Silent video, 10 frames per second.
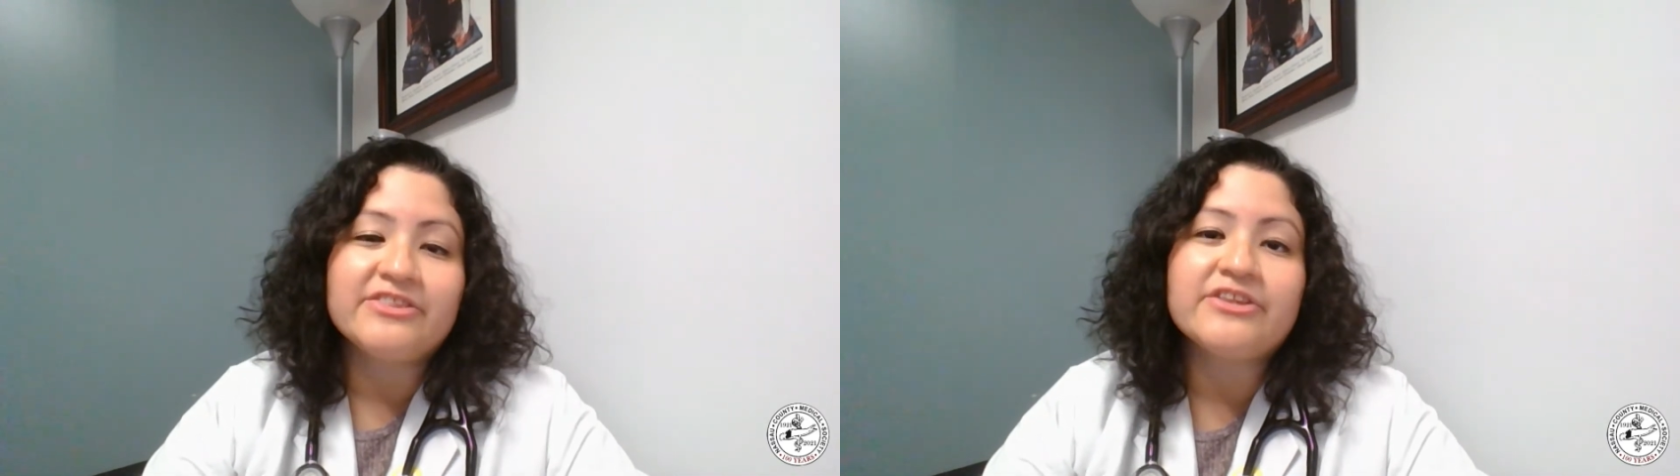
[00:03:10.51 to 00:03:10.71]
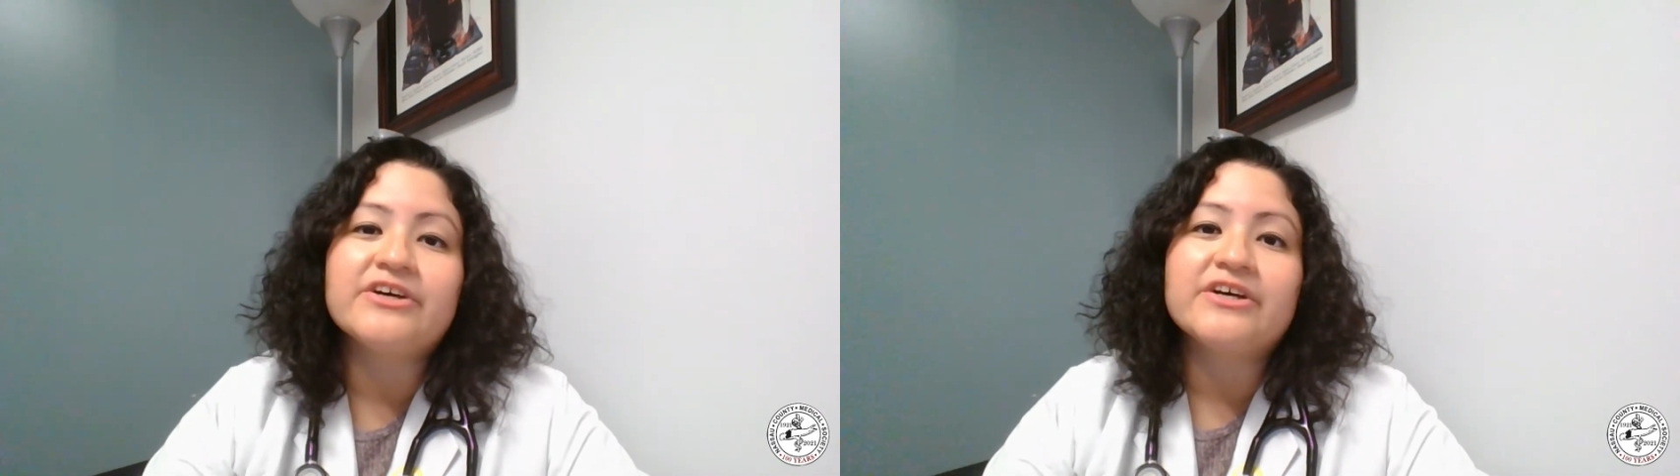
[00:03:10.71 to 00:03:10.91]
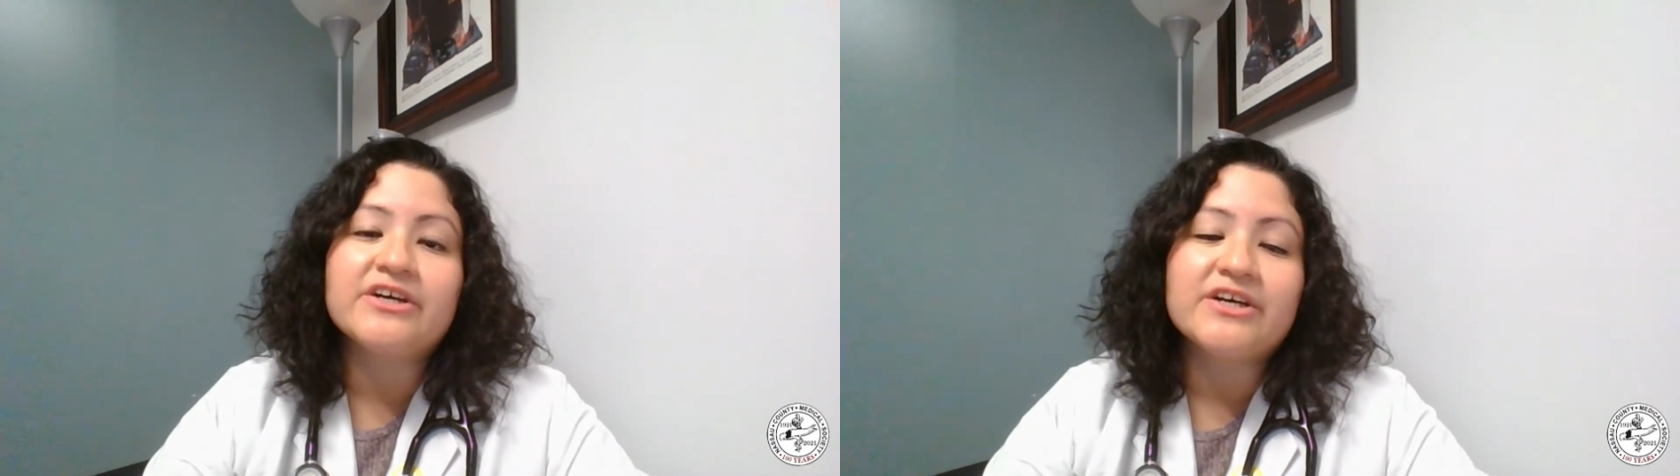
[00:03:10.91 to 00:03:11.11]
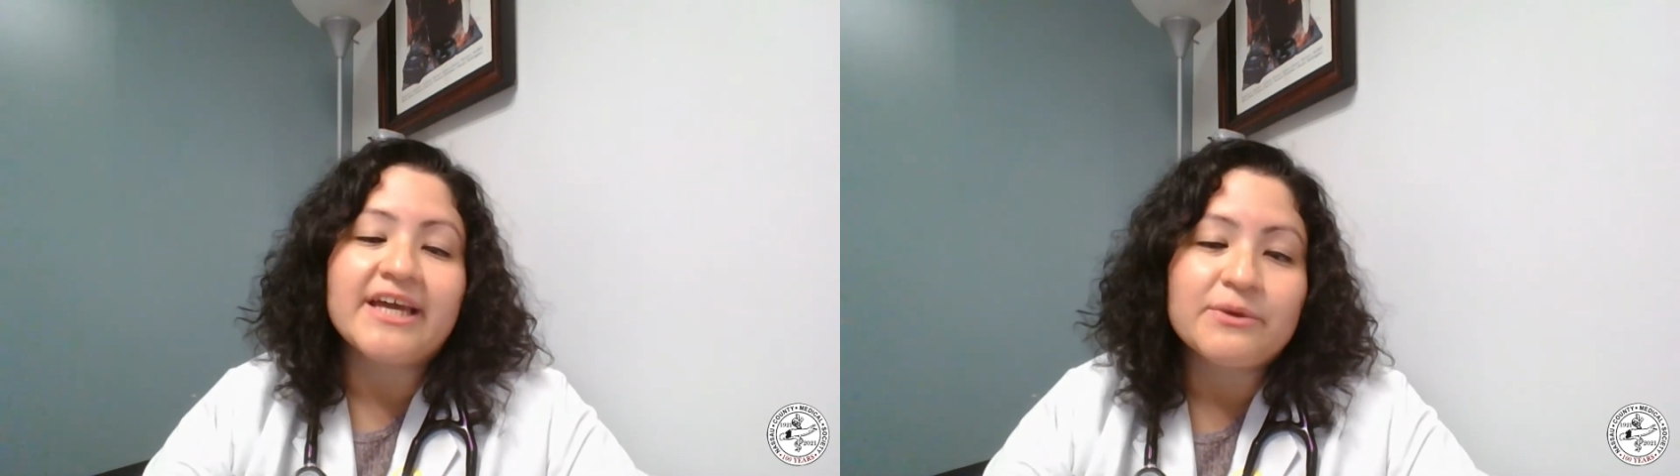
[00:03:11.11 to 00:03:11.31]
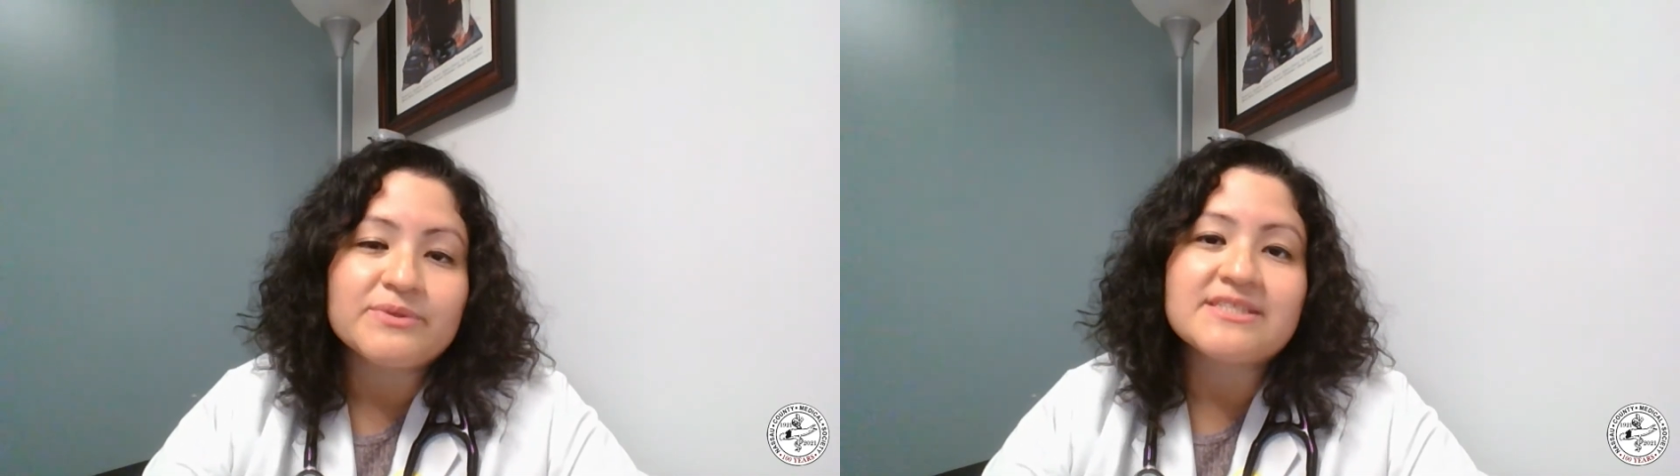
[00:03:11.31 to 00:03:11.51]
the
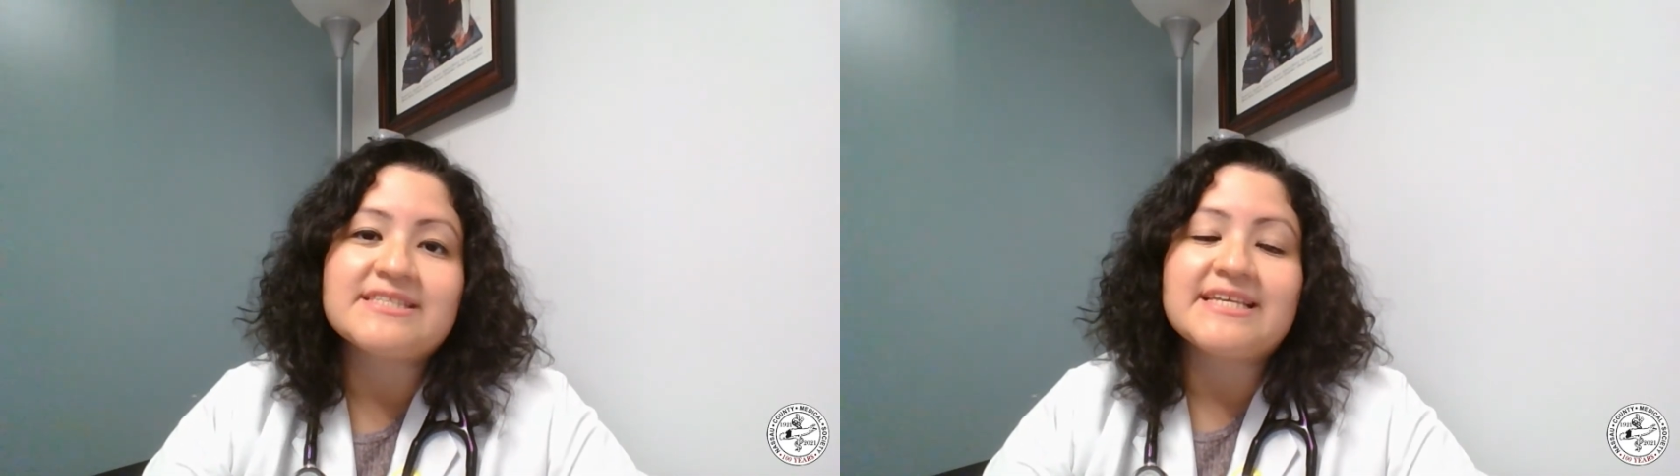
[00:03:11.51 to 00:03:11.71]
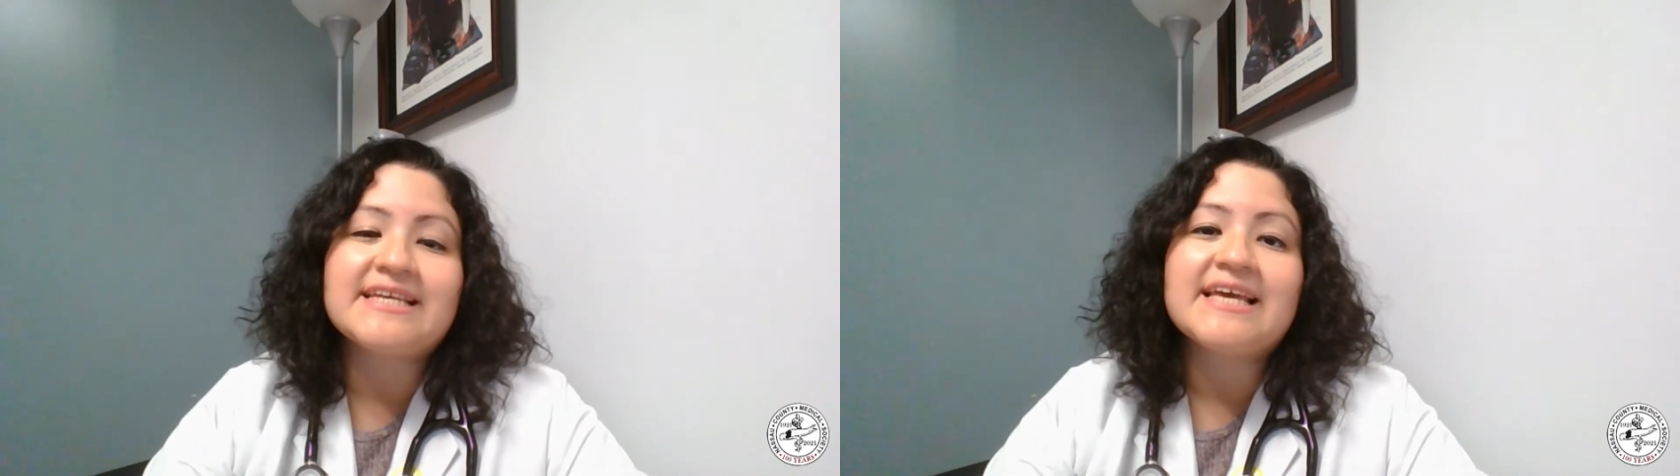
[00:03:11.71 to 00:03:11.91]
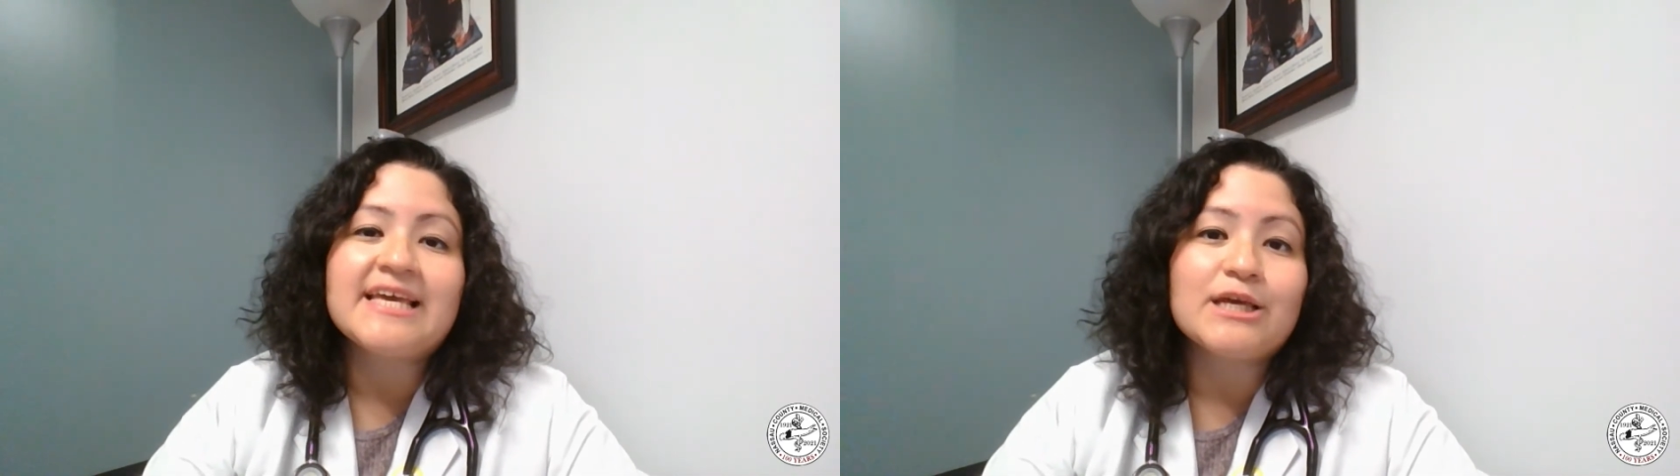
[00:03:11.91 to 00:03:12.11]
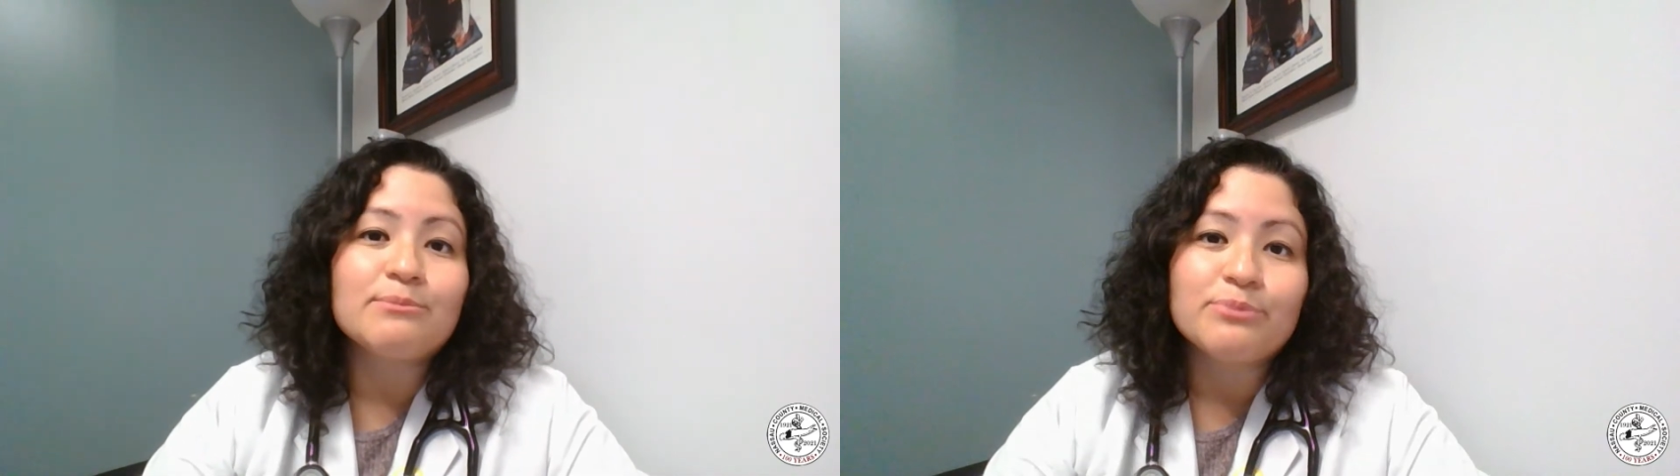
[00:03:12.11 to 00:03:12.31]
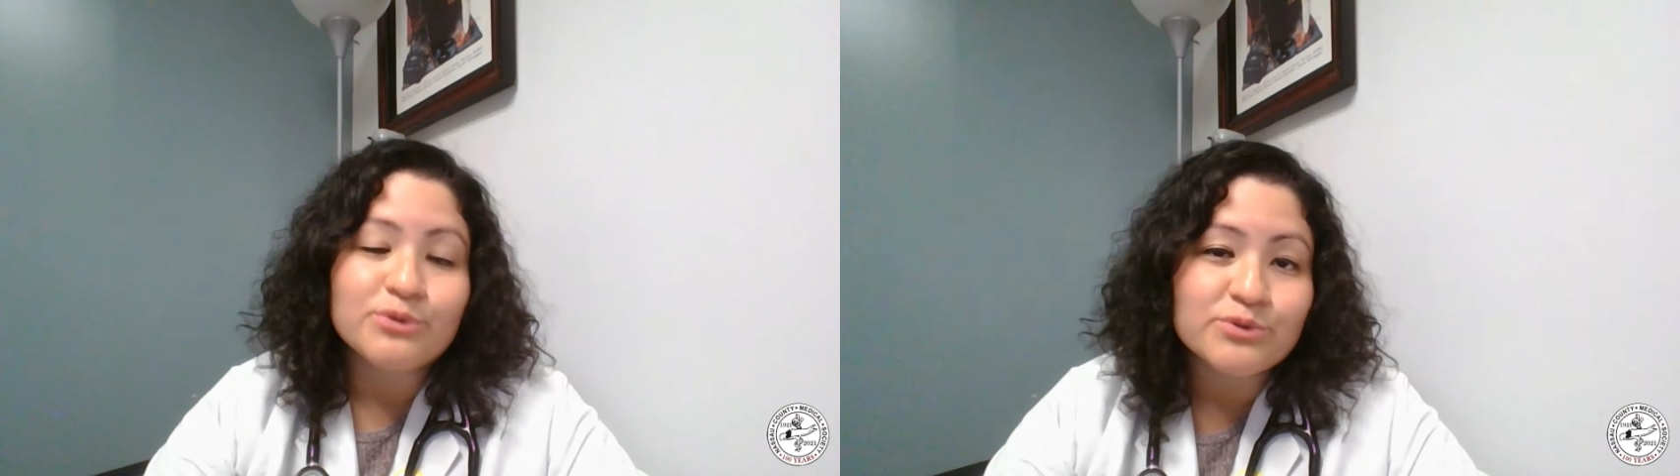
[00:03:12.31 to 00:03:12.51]
A1C
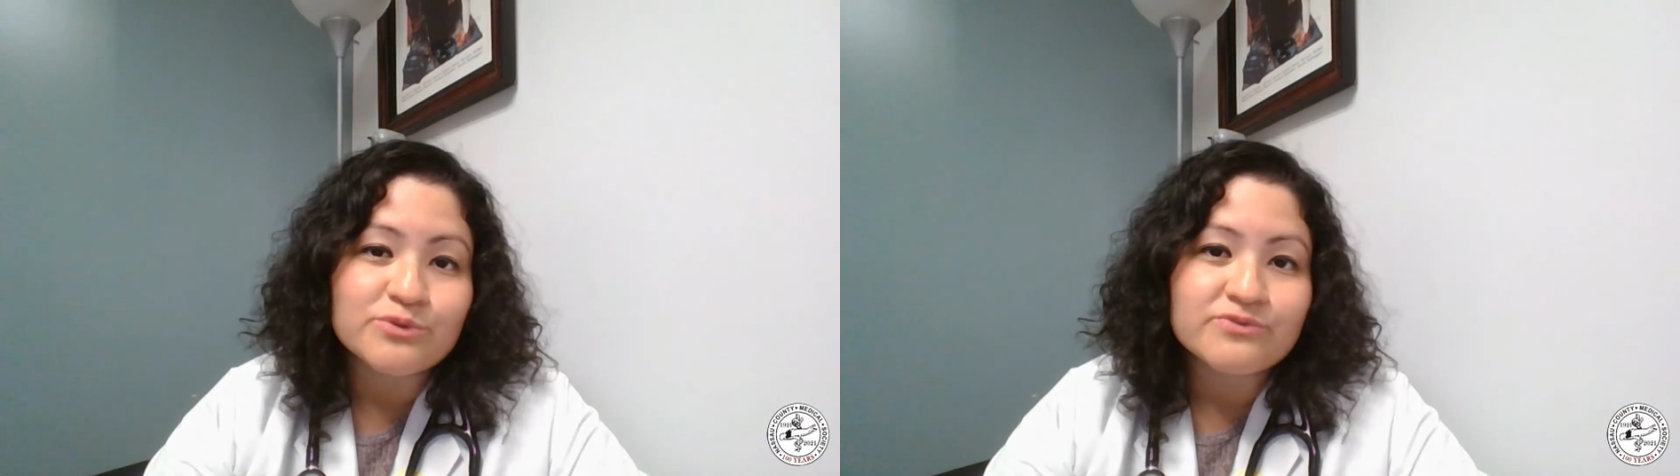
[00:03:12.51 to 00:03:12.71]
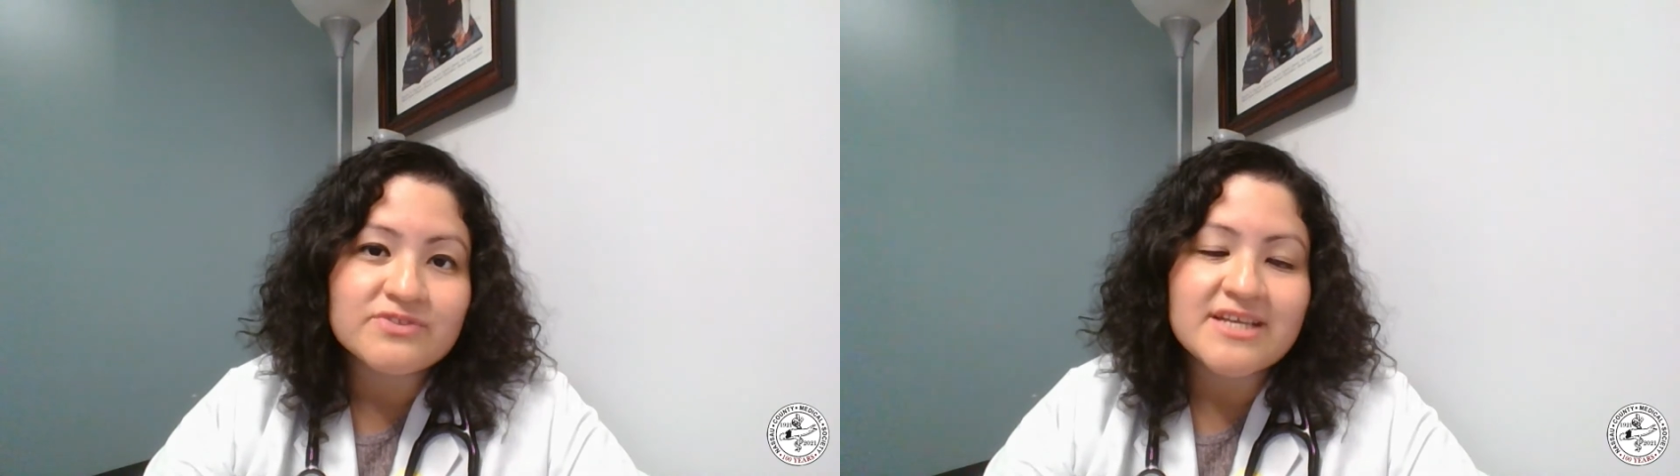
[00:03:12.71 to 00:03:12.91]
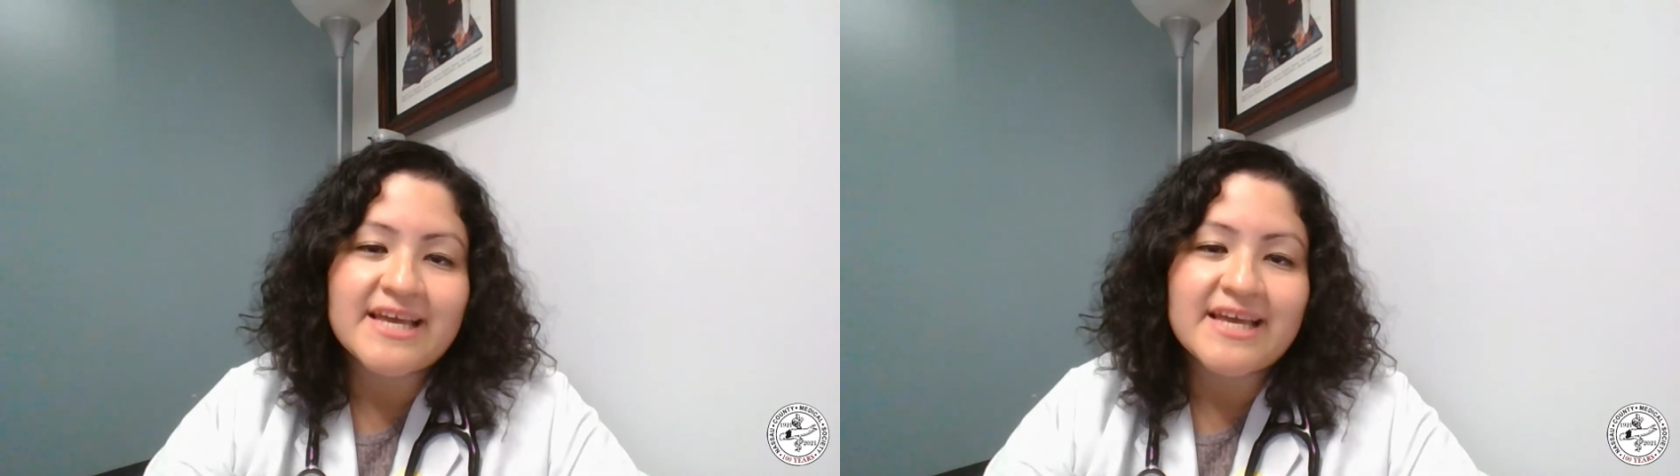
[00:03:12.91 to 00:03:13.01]
improved,